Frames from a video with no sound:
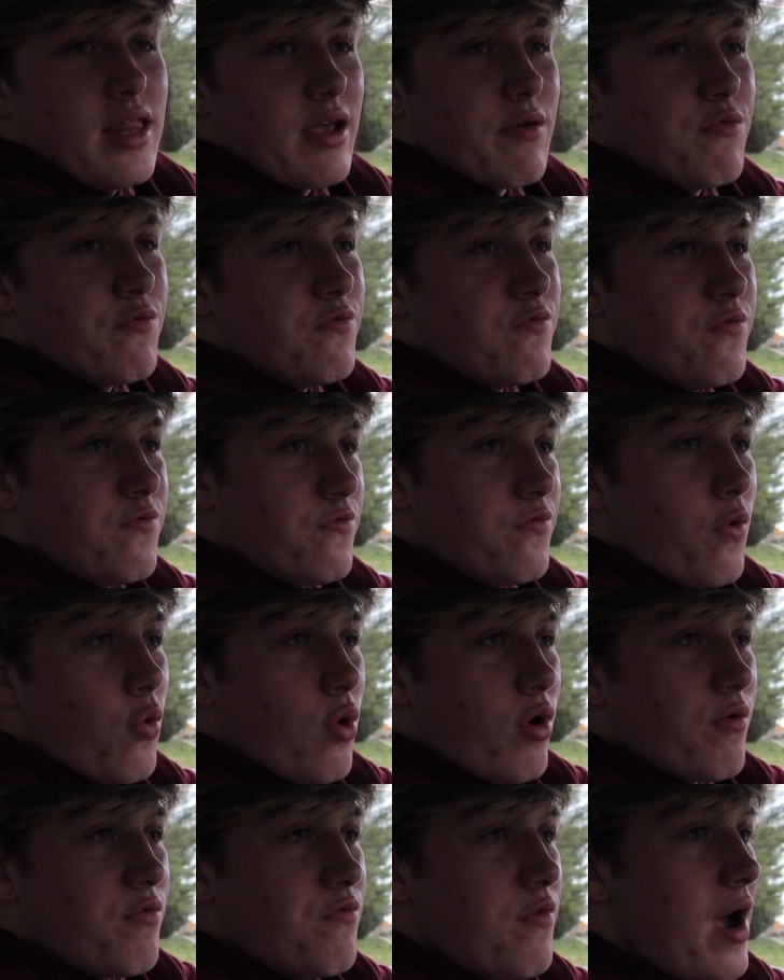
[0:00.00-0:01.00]
$400
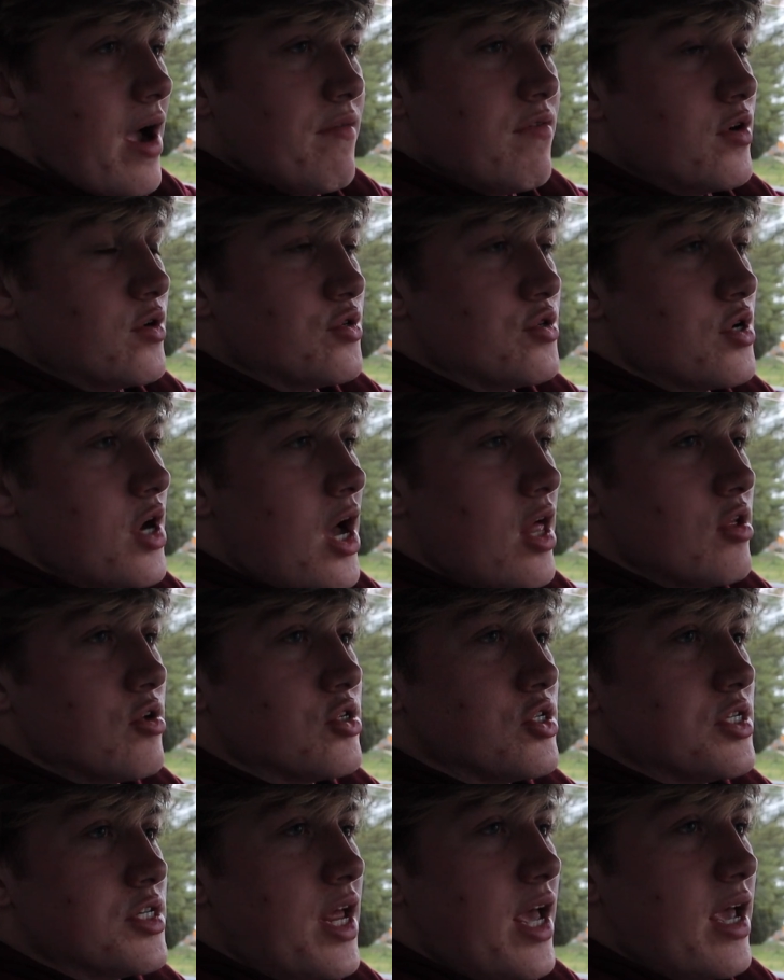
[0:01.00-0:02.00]
or
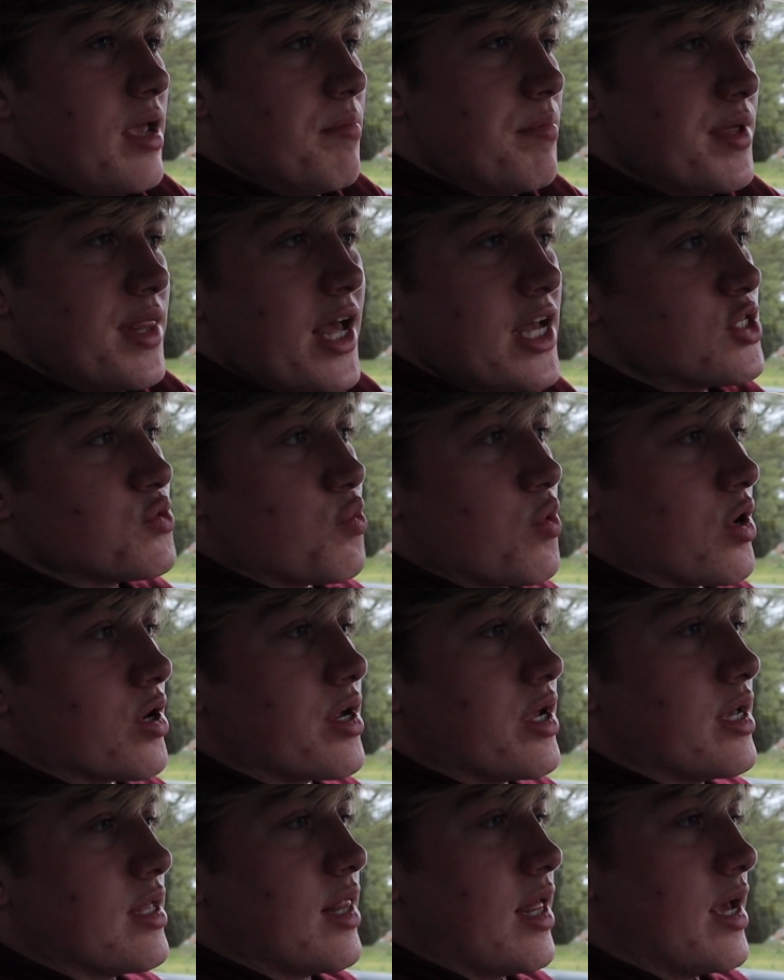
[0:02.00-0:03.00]
$500 a day, but that's
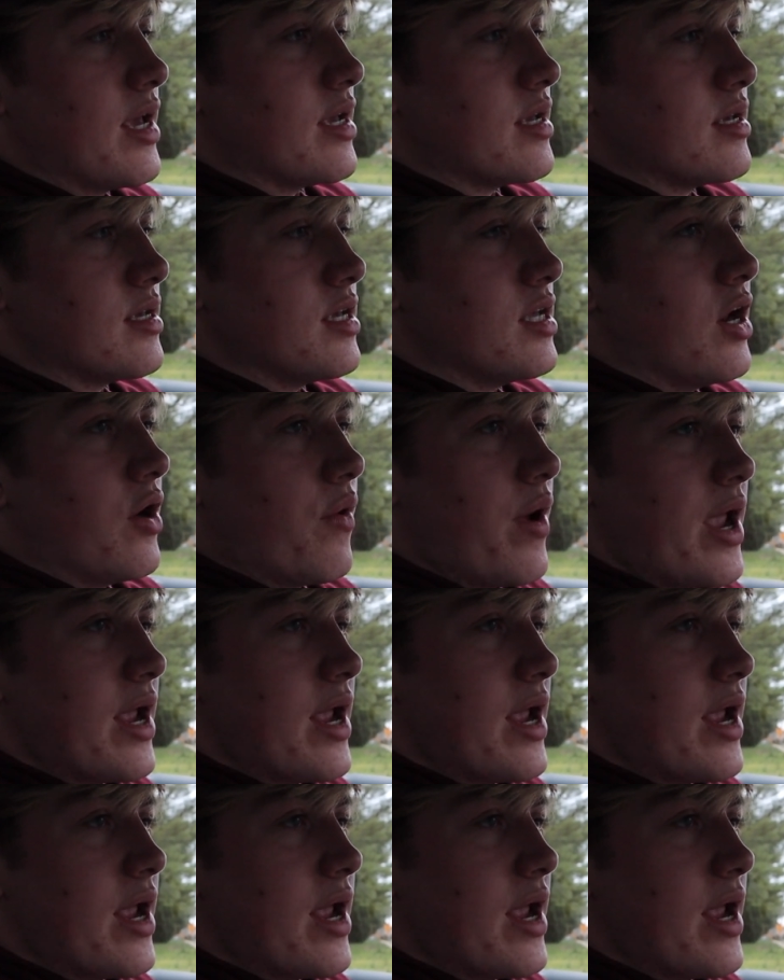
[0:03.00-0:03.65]
working like, you know,